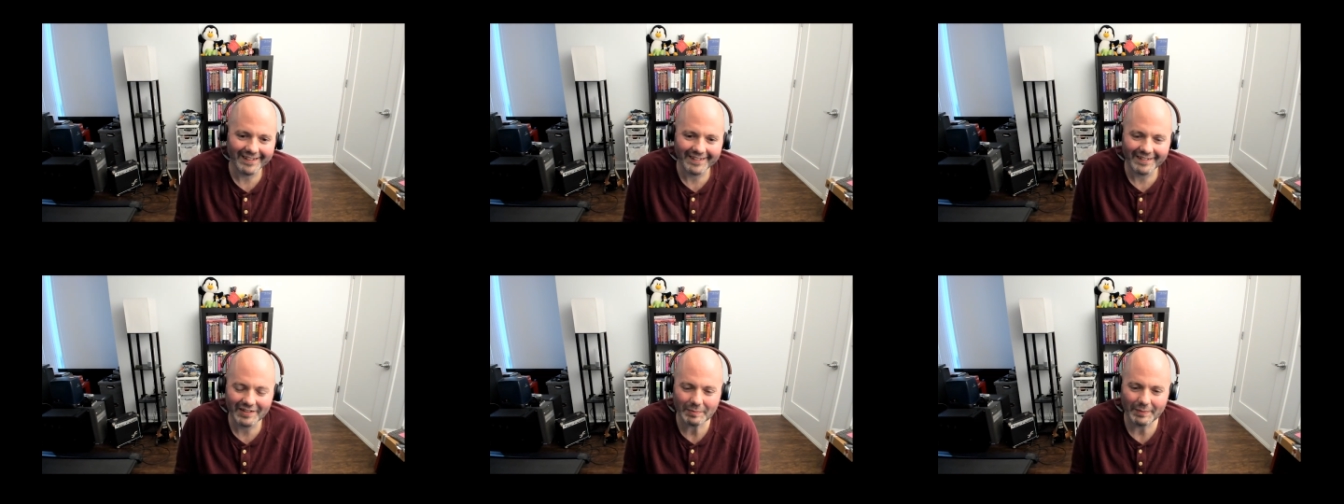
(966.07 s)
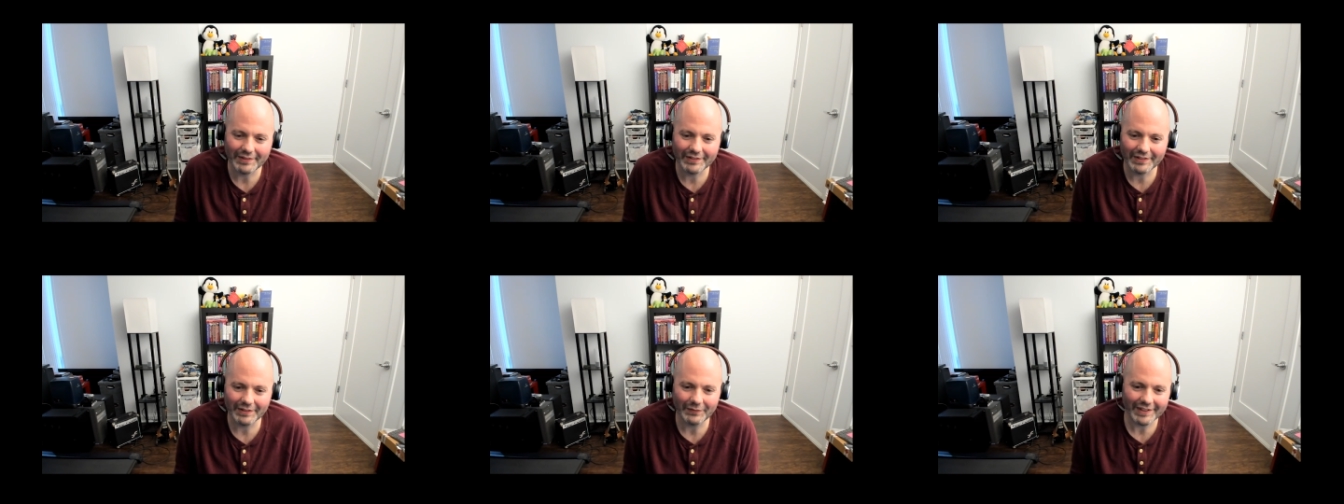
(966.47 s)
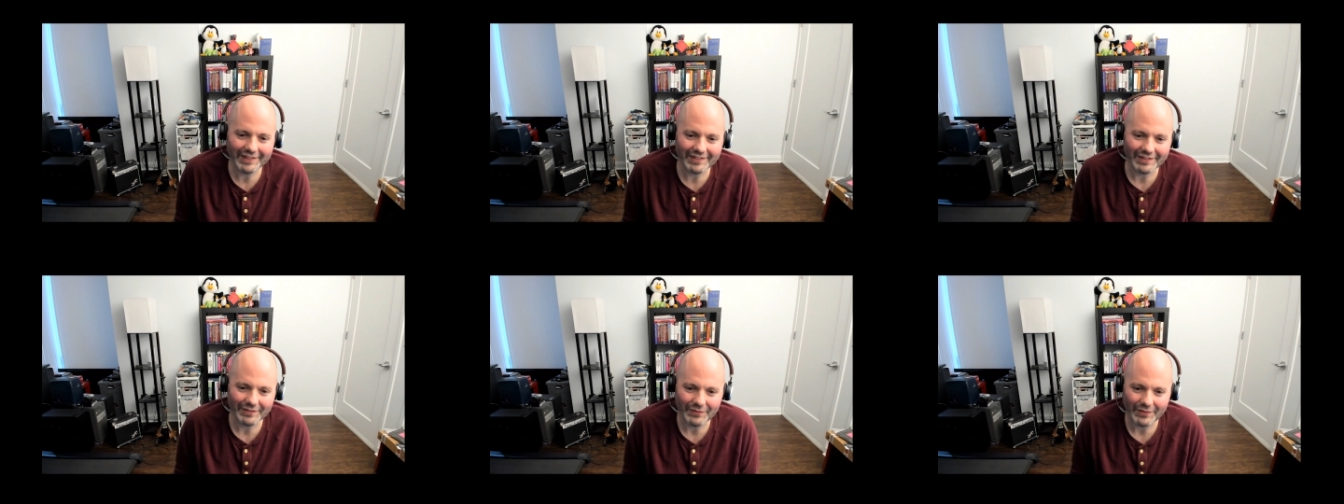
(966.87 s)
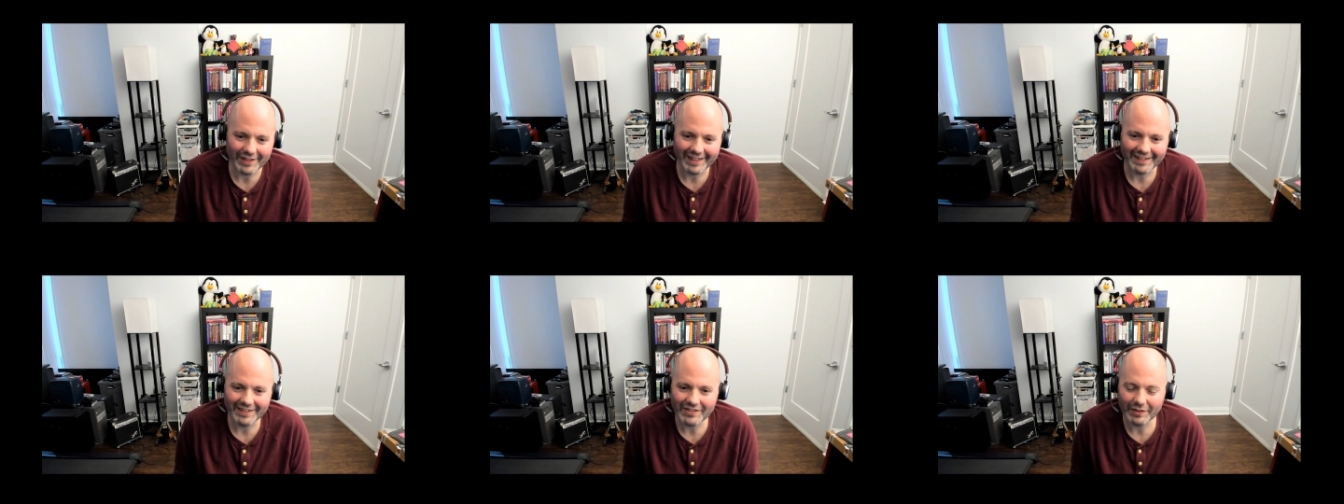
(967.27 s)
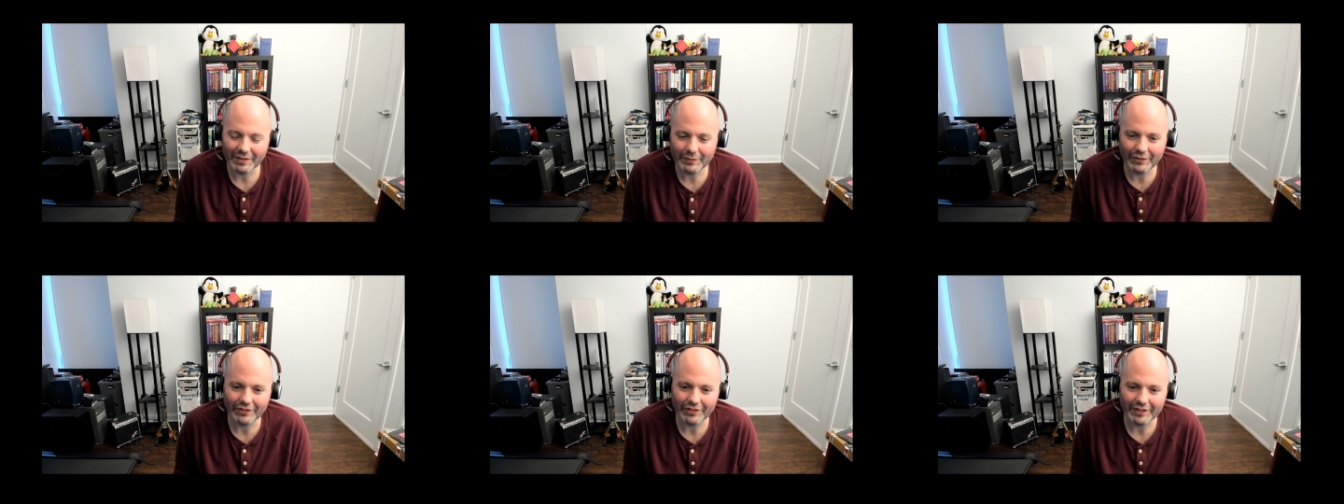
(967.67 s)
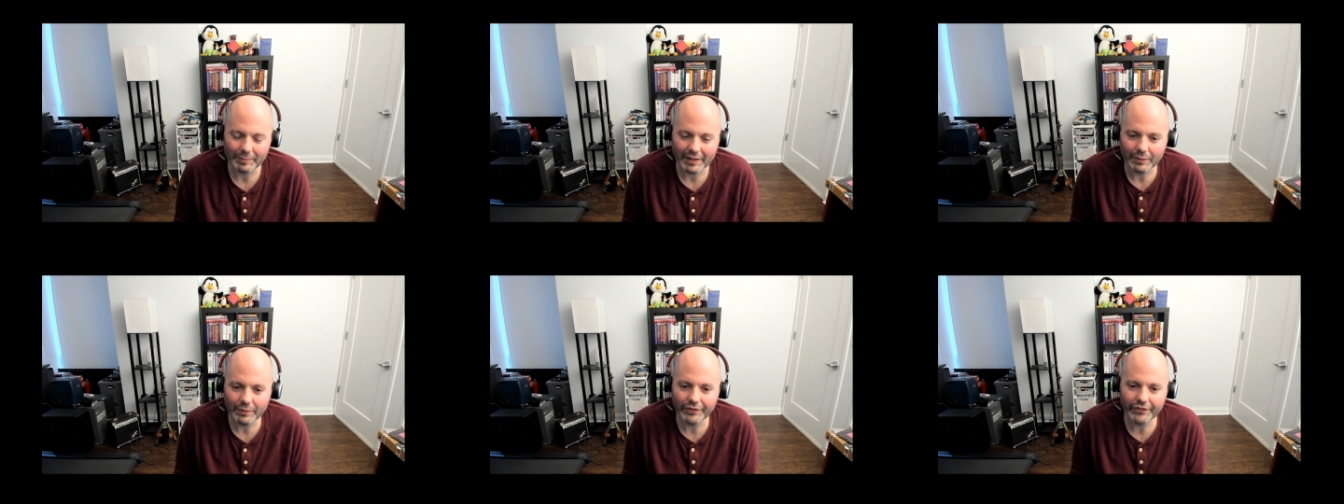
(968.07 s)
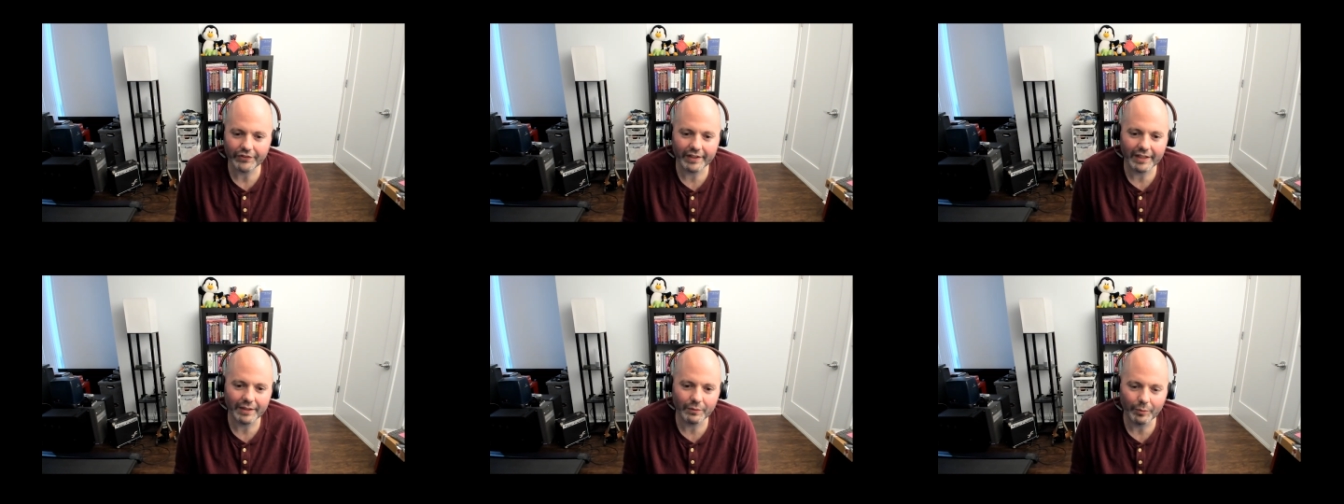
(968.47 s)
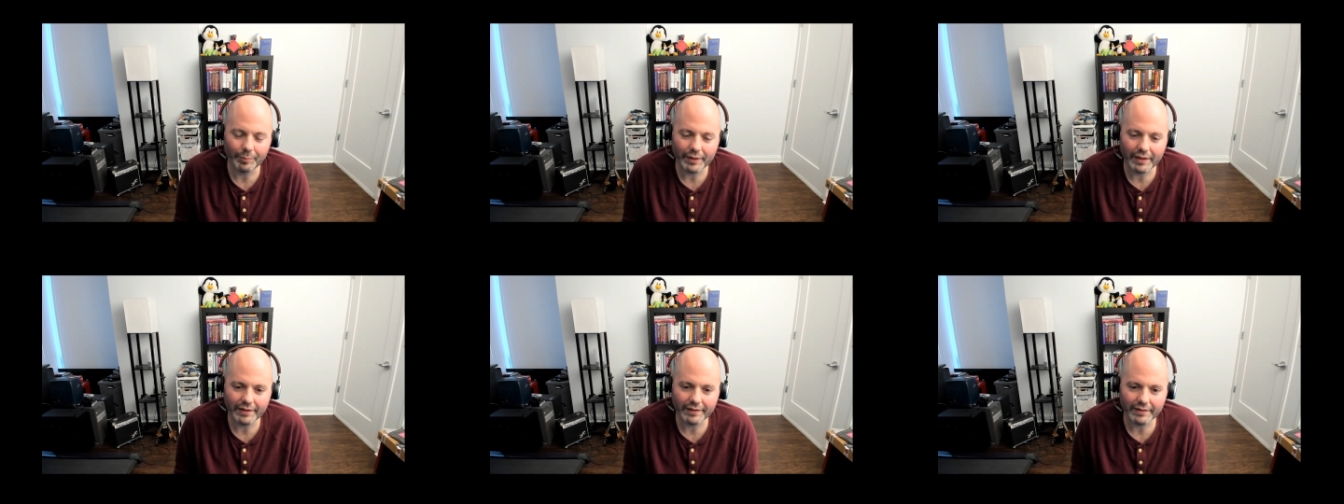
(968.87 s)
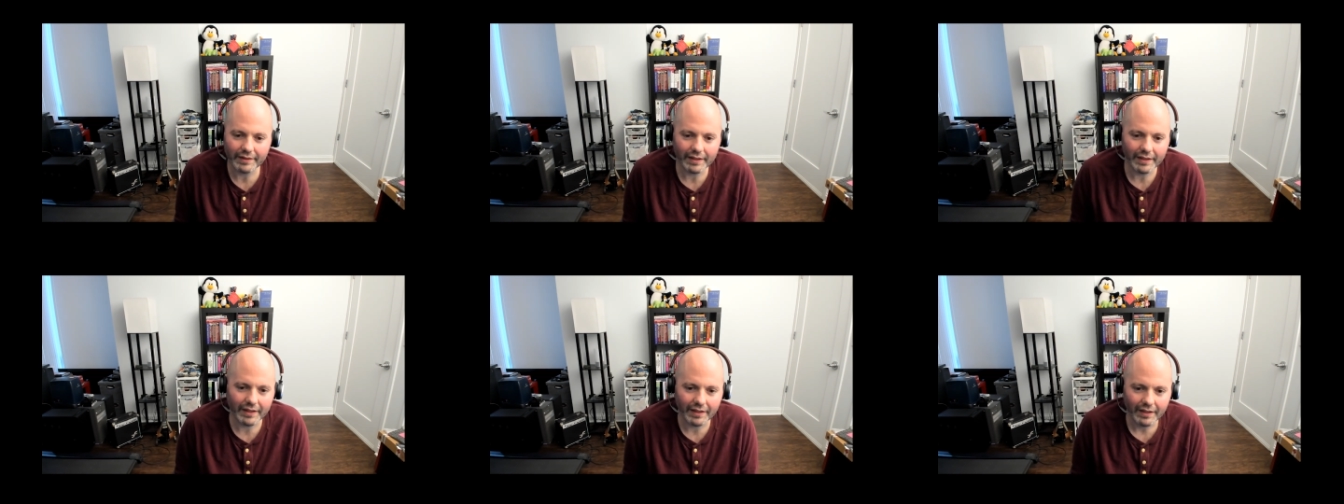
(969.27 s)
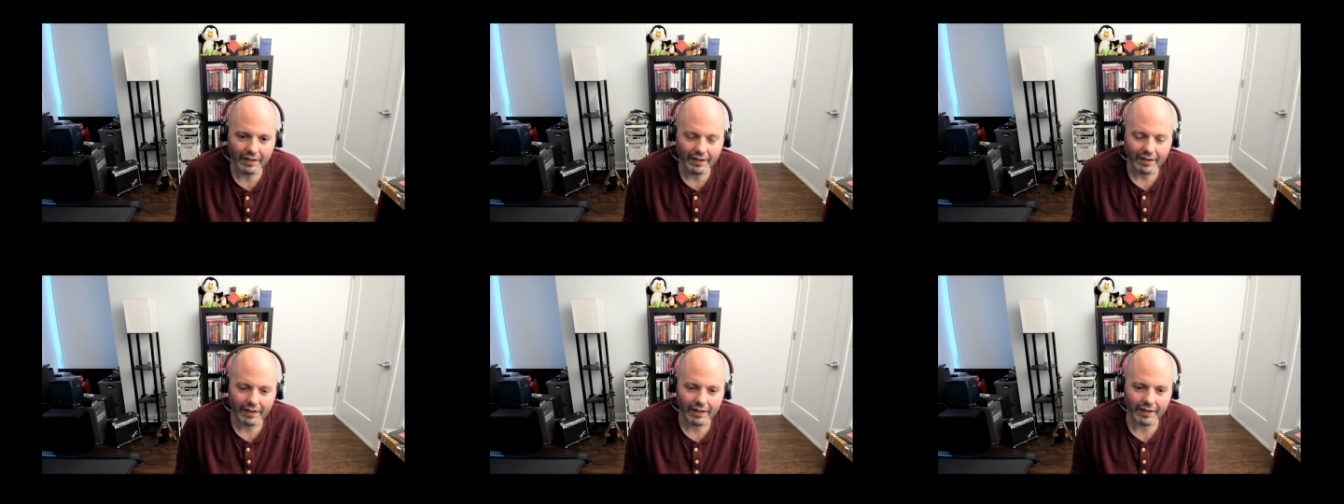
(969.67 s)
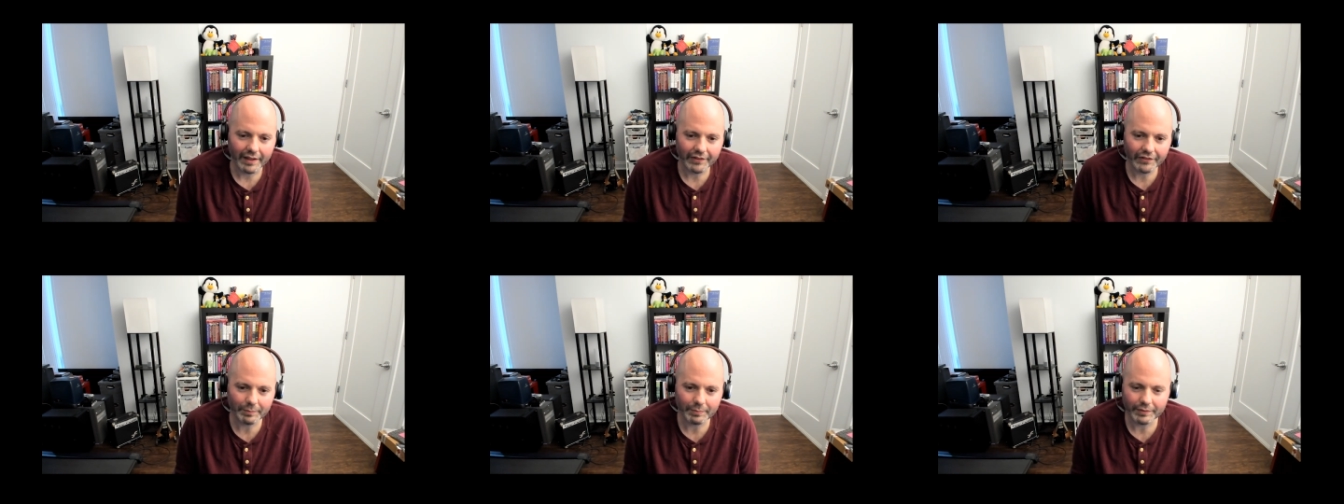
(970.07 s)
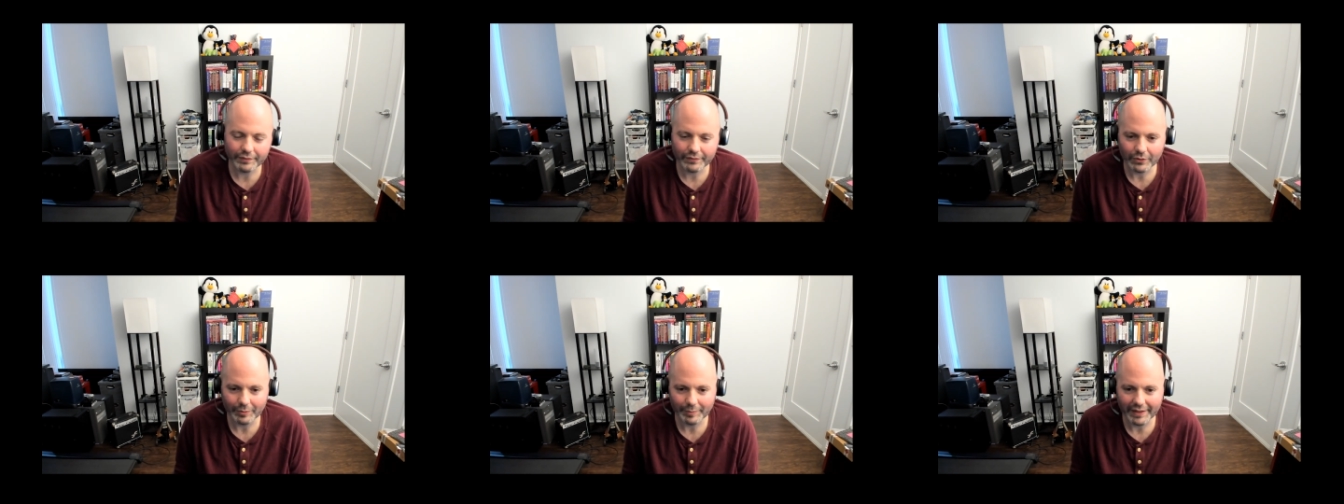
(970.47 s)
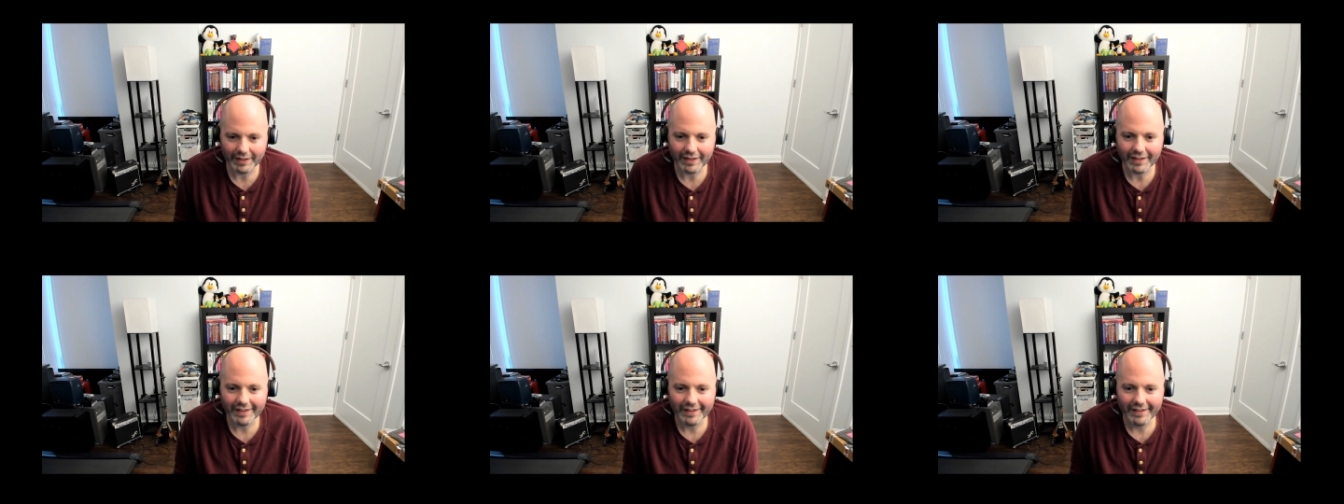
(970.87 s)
specifics of the energy efficiency, but I will say it will be the highest performing,